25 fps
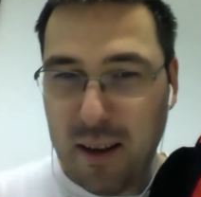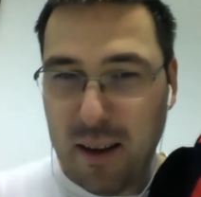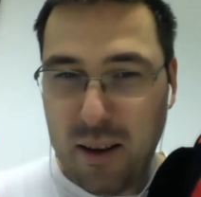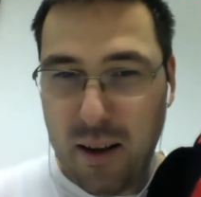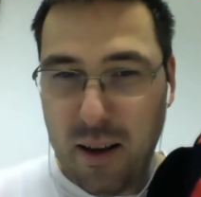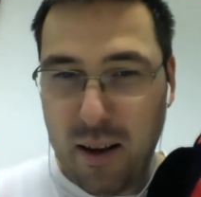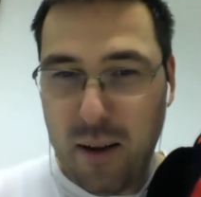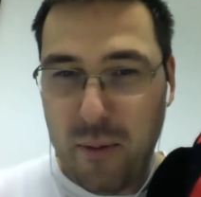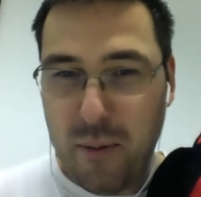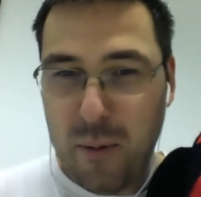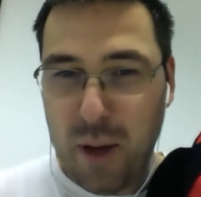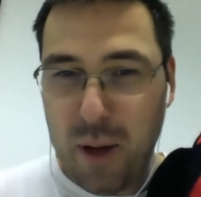
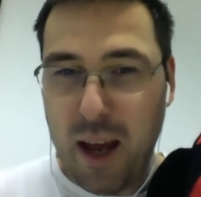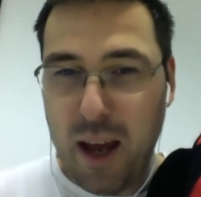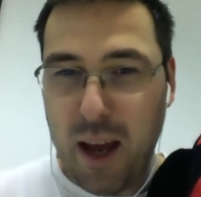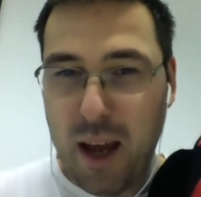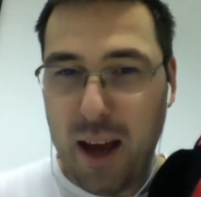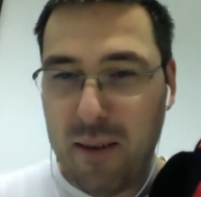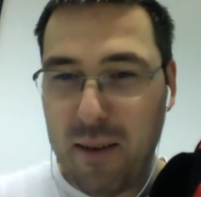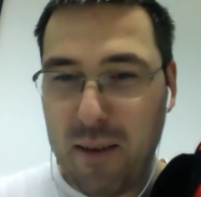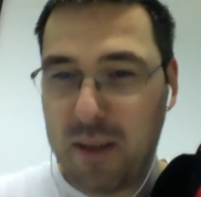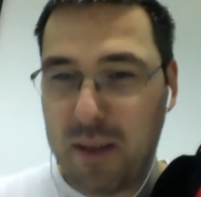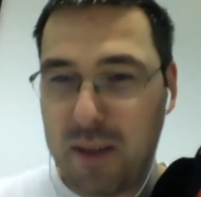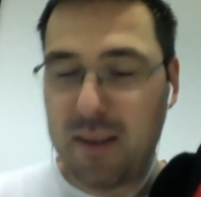we
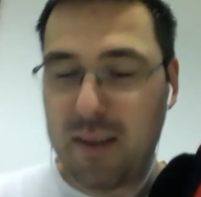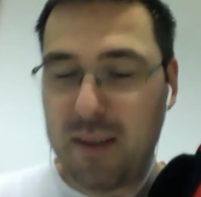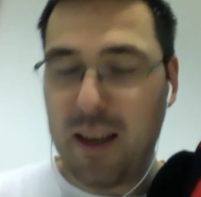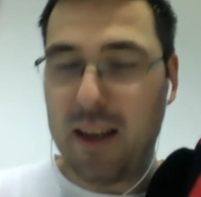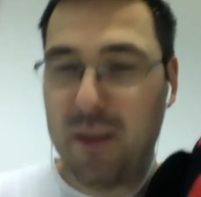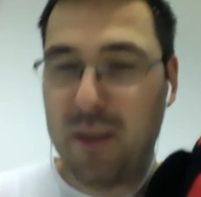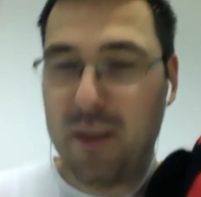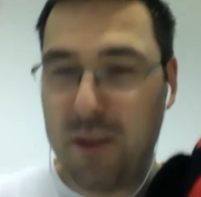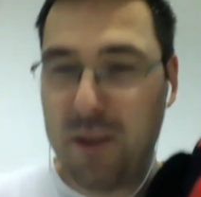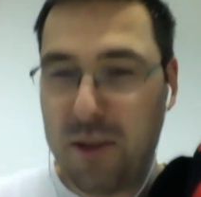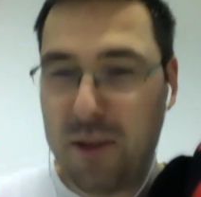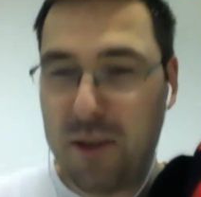have as
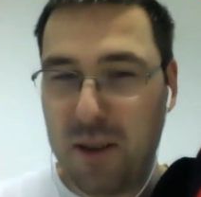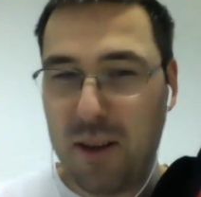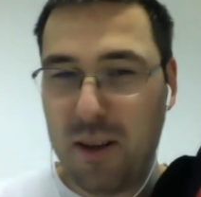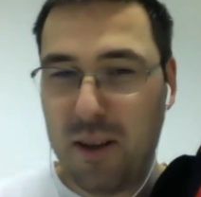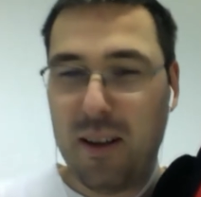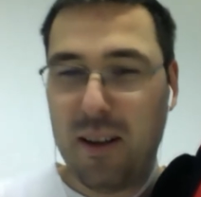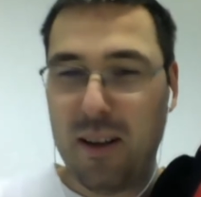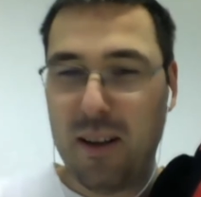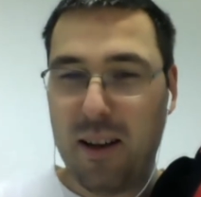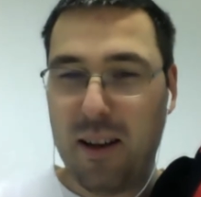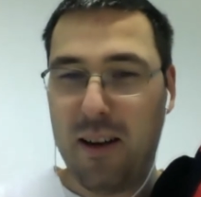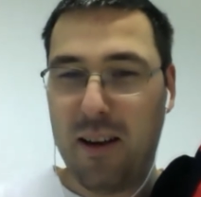
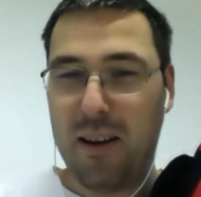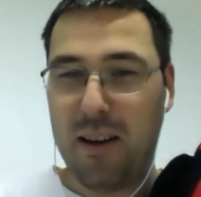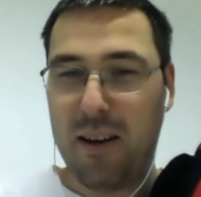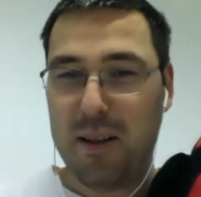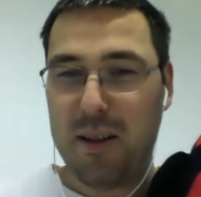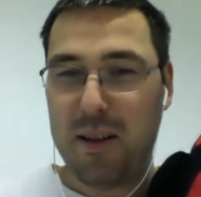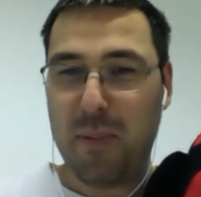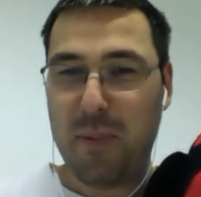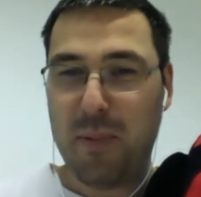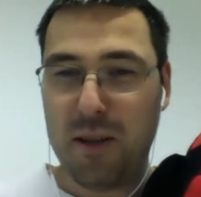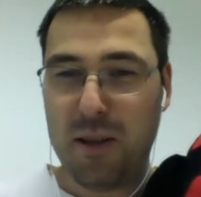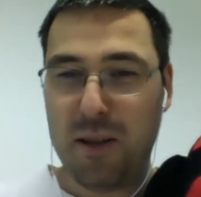additional
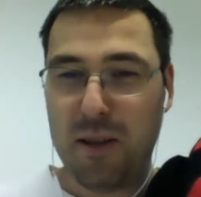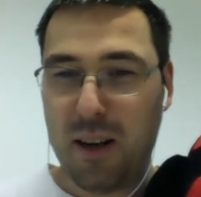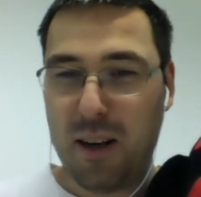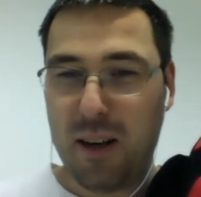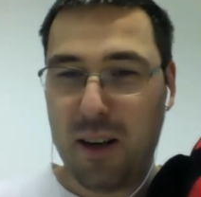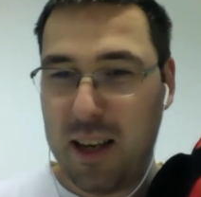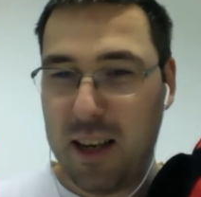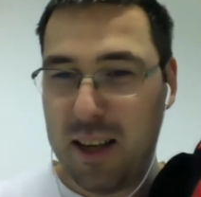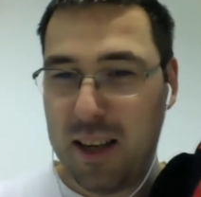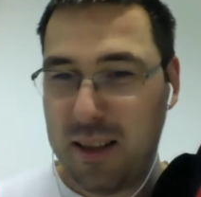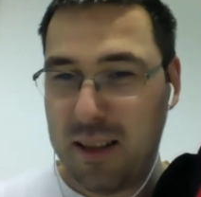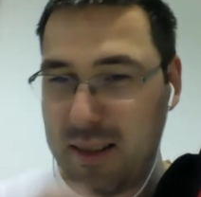special
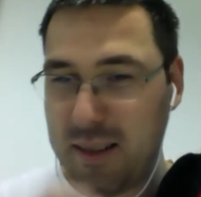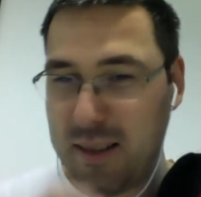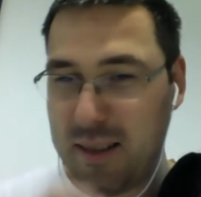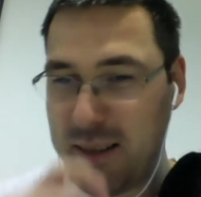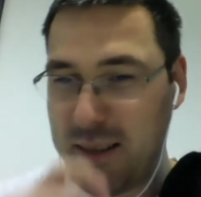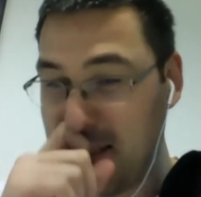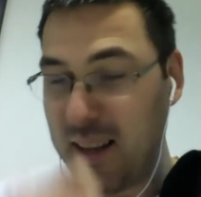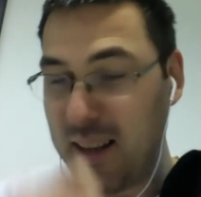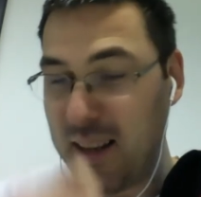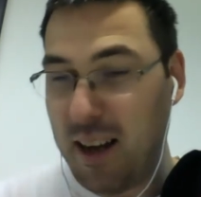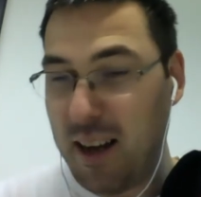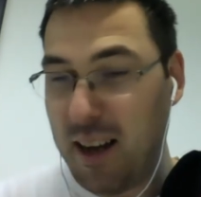guest
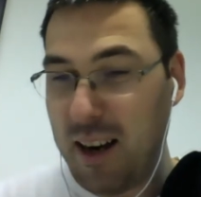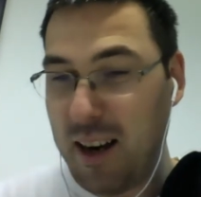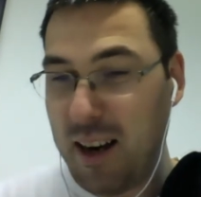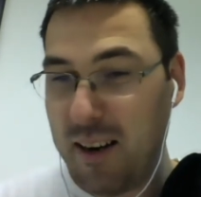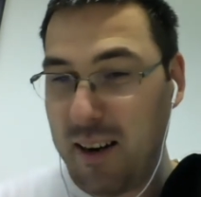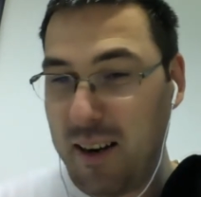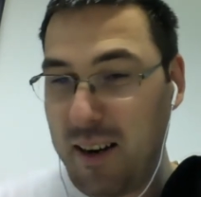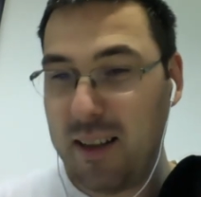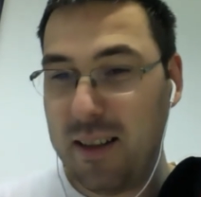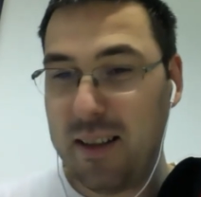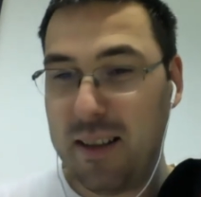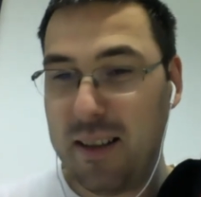star
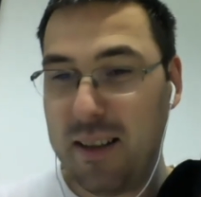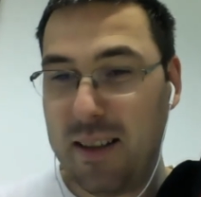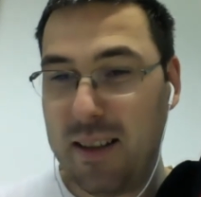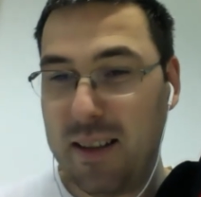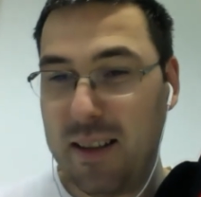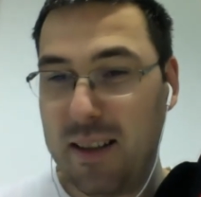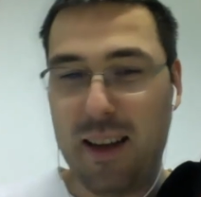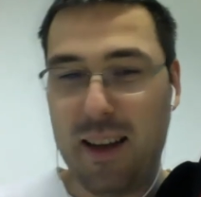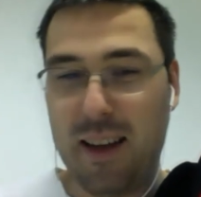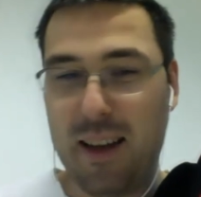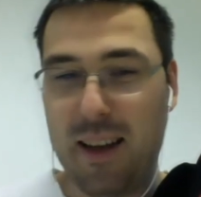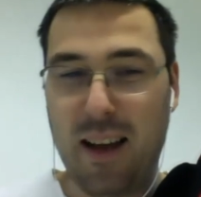is
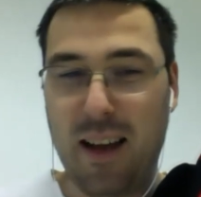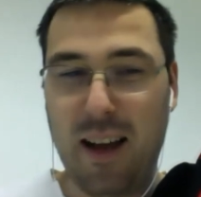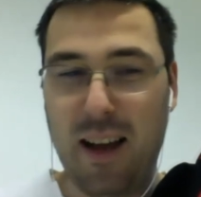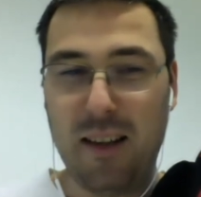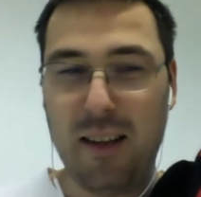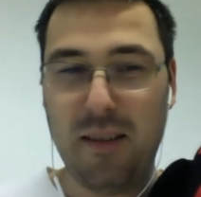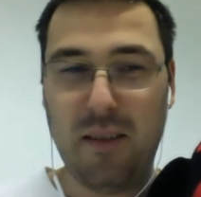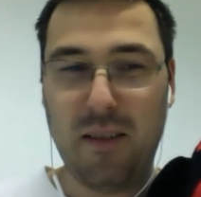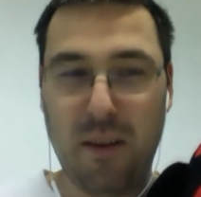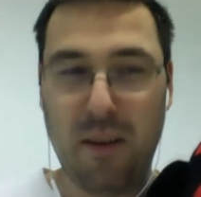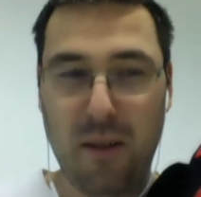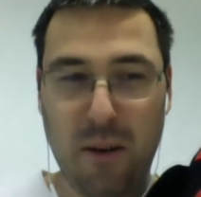
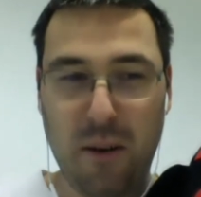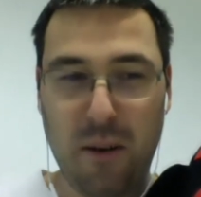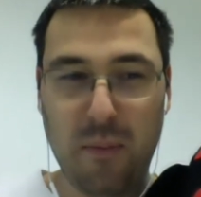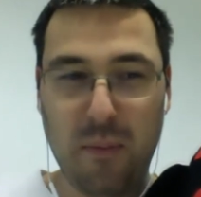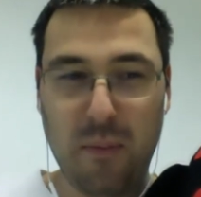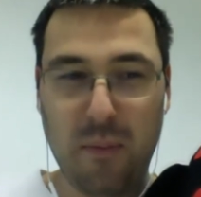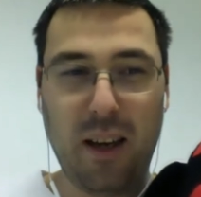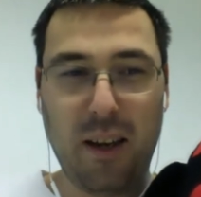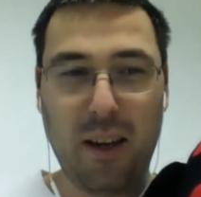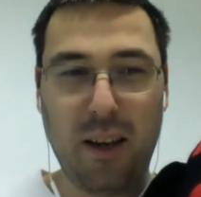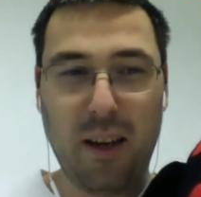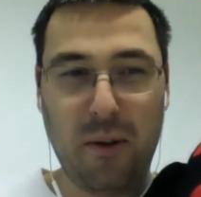Andre
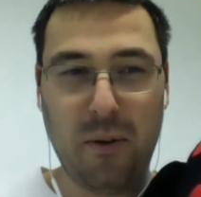Romke,